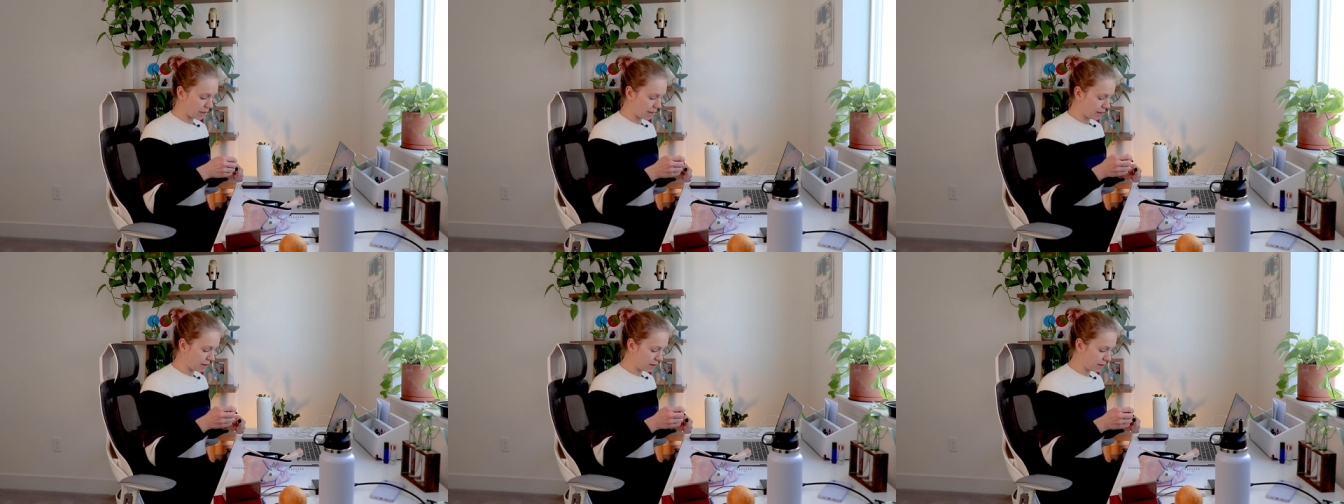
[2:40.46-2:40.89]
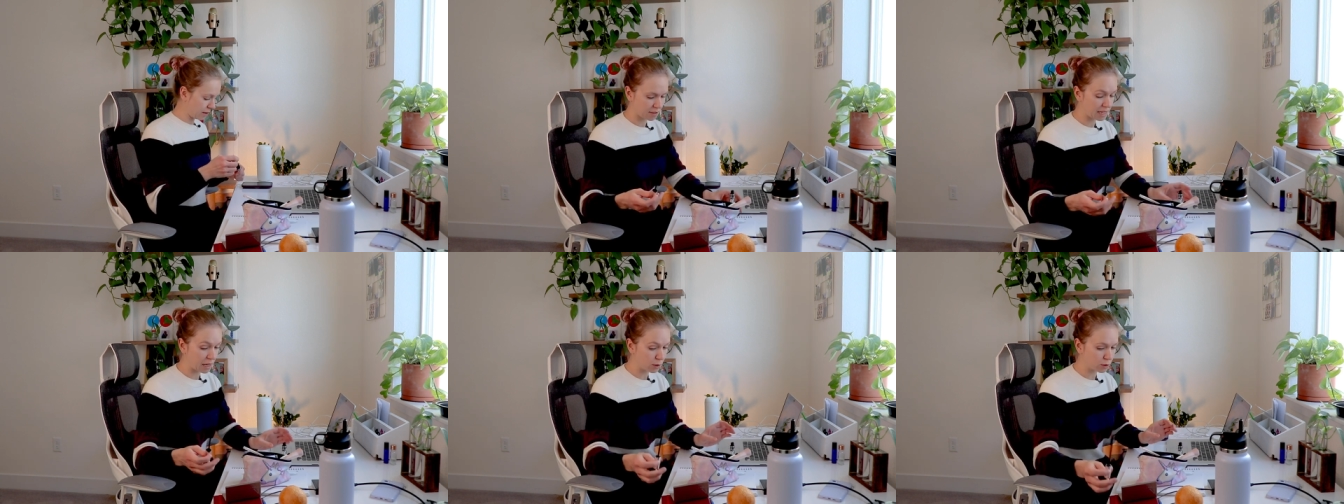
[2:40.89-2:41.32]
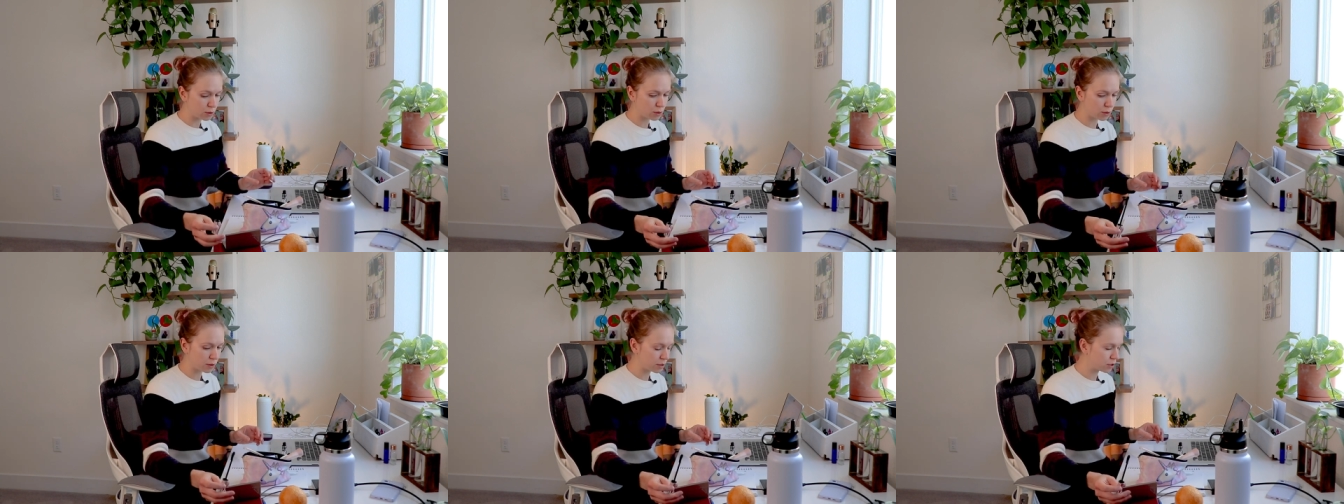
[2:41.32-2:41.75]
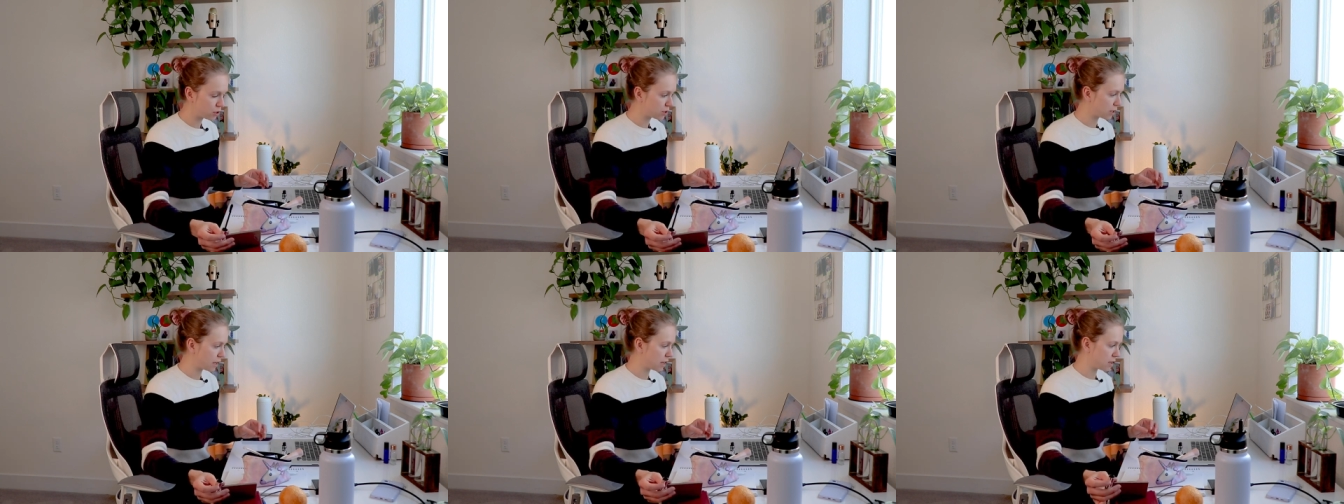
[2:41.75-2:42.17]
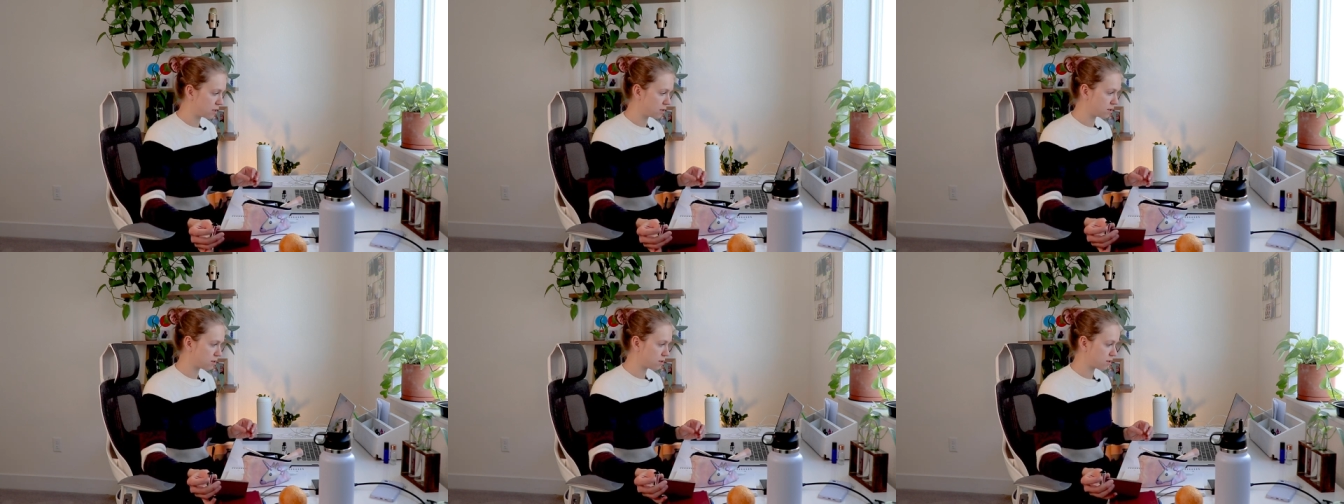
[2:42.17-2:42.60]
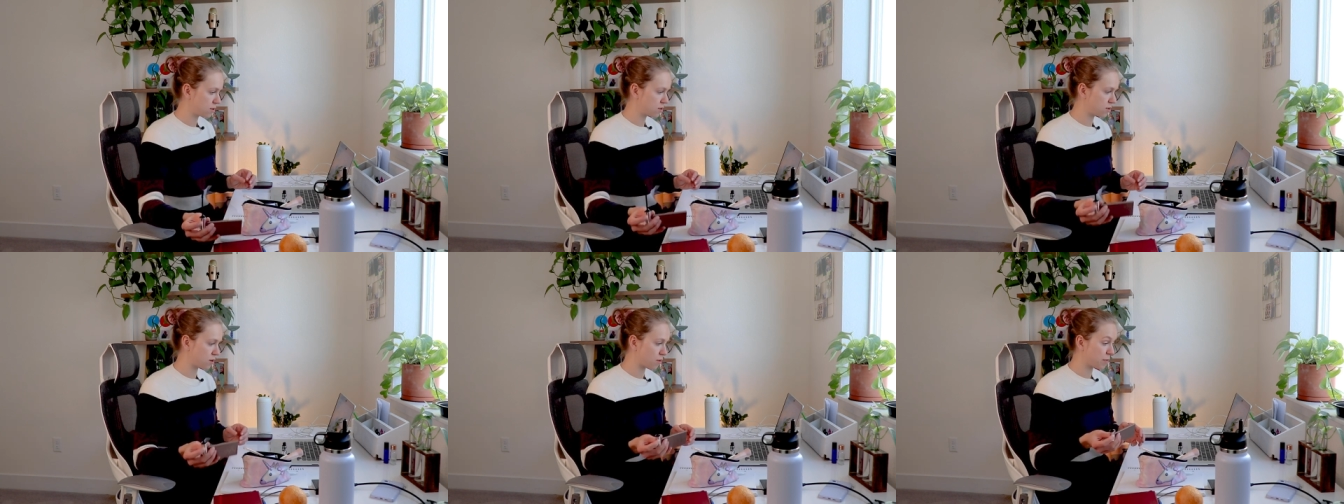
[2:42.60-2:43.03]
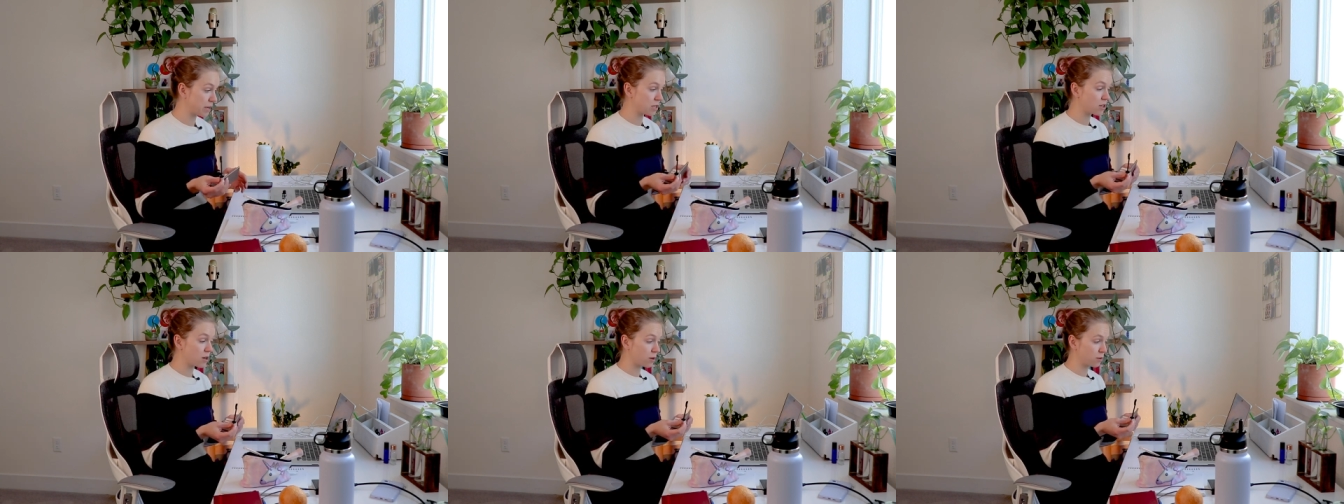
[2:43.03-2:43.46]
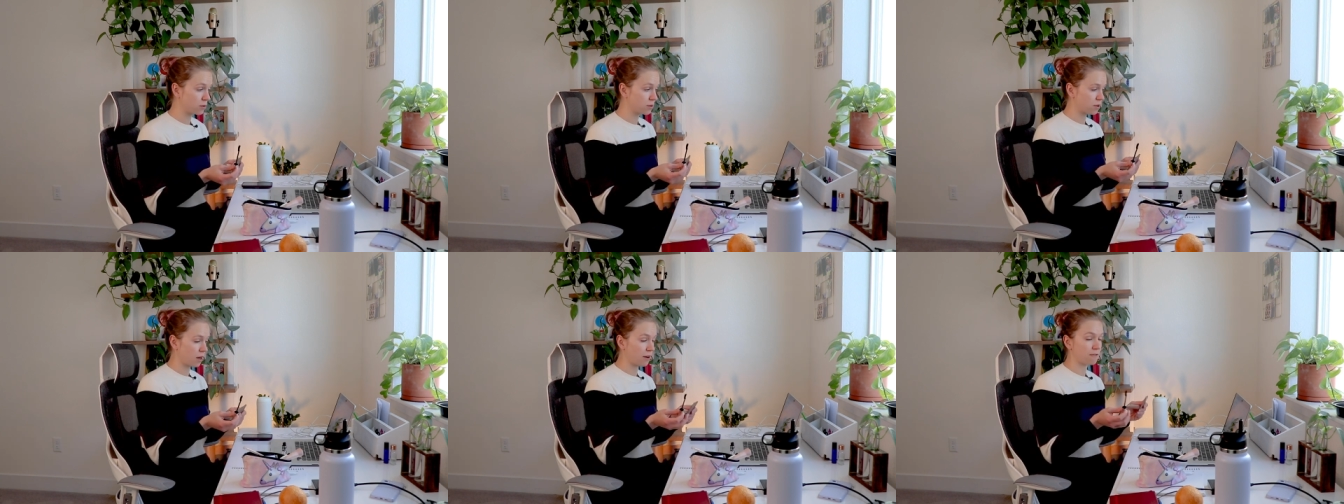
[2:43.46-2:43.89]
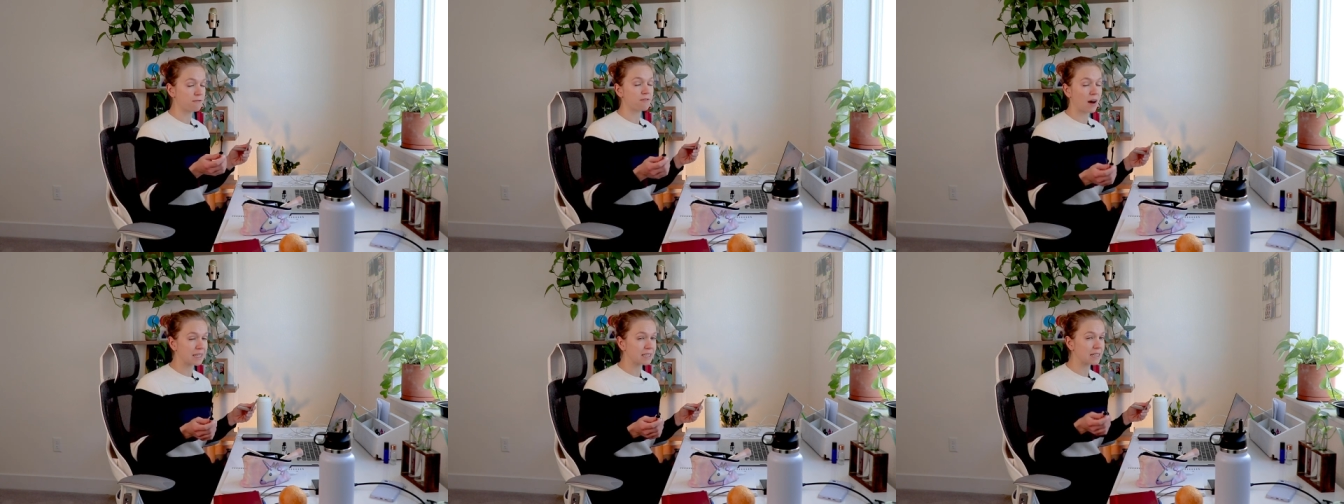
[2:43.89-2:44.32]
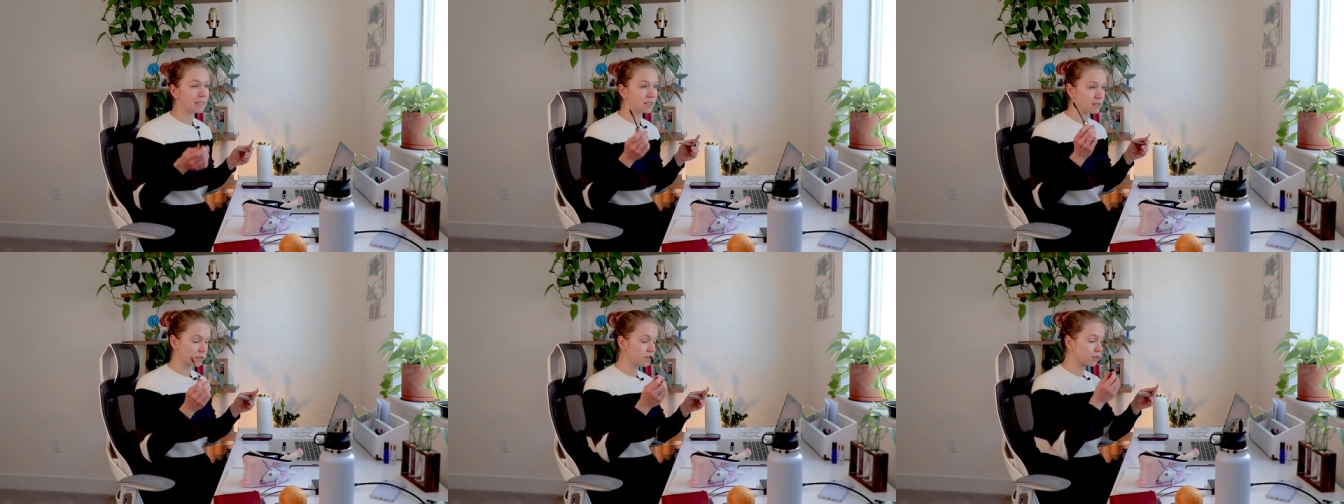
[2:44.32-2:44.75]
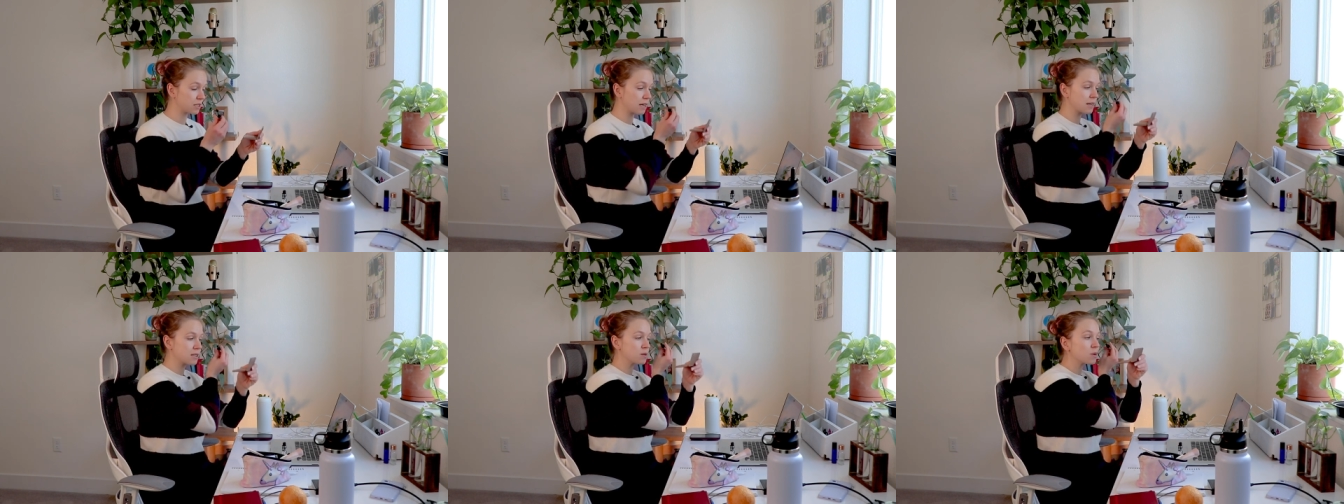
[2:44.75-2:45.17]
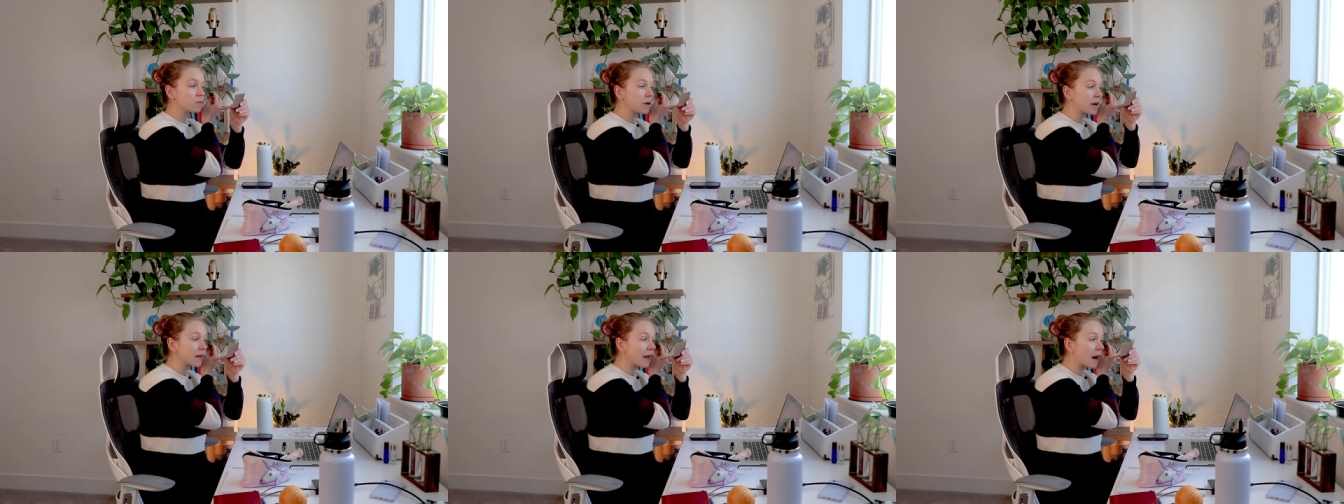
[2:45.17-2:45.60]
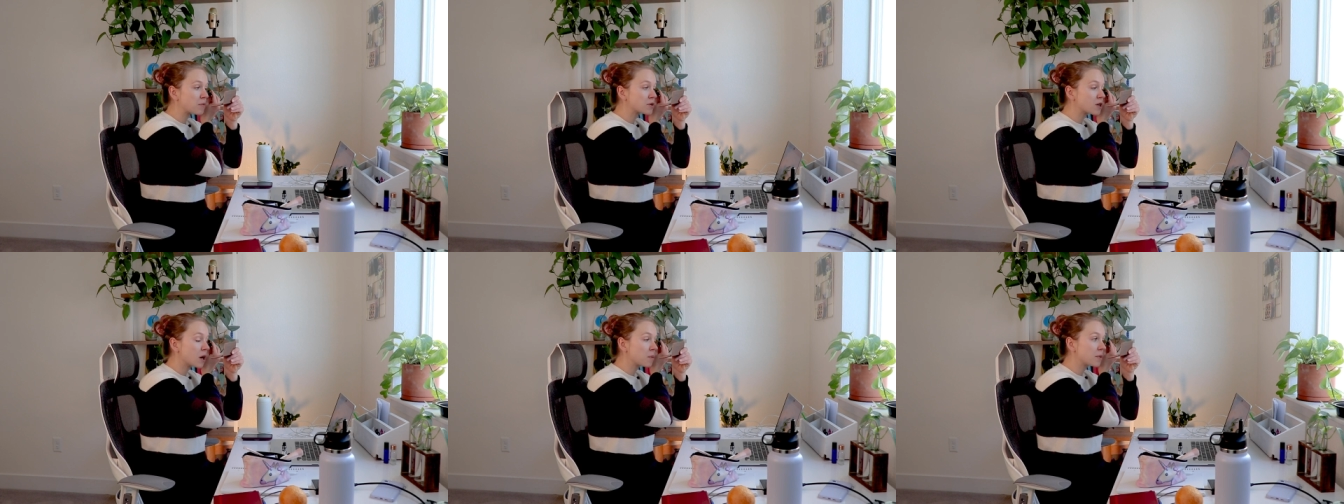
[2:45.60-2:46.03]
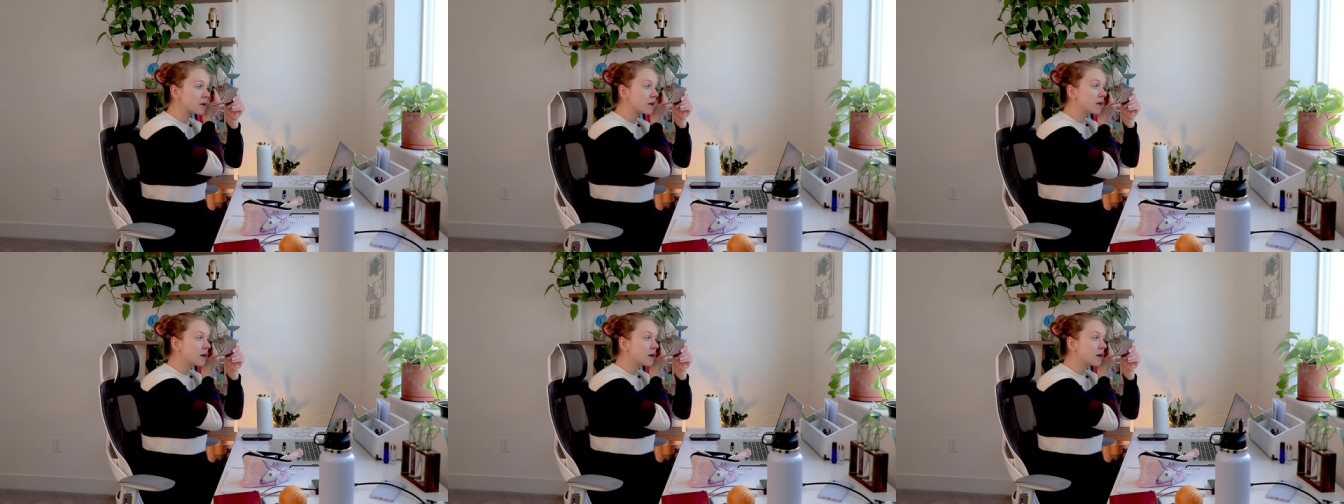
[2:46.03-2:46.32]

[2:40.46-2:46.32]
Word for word: my cloud storage, and so my notes have finally synchronized with my laptop